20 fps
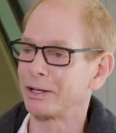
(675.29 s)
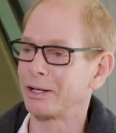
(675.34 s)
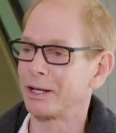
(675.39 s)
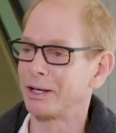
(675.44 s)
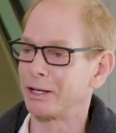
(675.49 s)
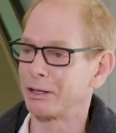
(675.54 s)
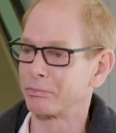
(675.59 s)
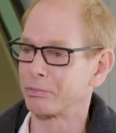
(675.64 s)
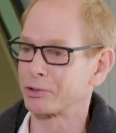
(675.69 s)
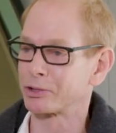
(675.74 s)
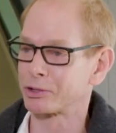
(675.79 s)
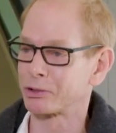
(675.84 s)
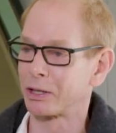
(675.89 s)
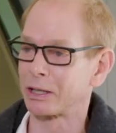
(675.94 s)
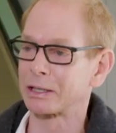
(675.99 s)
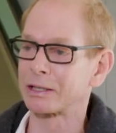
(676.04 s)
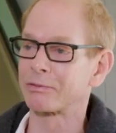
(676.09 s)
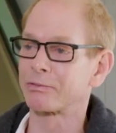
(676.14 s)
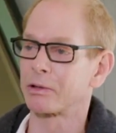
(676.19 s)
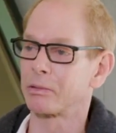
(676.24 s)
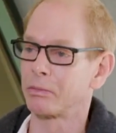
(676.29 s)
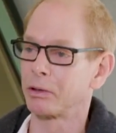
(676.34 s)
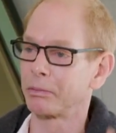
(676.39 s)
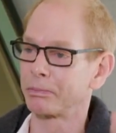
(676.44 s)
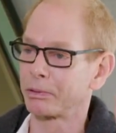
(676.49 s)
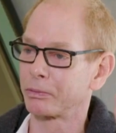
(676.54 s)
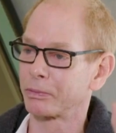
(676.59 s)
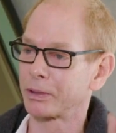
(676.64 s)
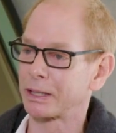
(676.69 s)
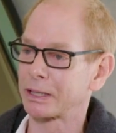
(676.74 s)
And number two, I leave them
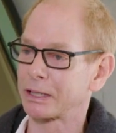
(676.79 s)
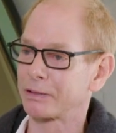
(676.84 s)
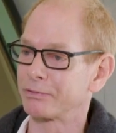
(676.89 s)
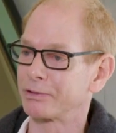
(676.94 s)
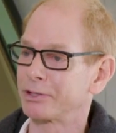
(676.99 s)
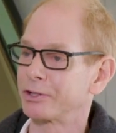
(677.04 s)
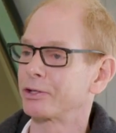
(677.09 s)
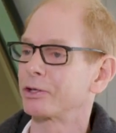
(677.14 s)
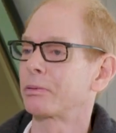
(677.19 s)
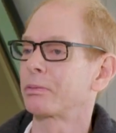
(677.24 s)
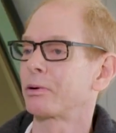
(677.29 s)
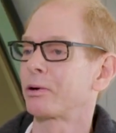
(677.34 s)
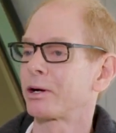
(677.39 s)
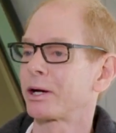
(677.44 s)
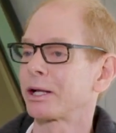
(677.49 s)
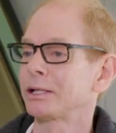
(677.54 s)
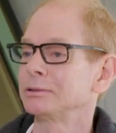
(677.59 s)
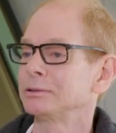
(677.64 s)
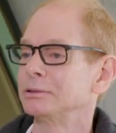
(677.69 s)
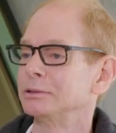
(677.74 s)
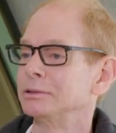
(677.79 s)
open when I give a dinner party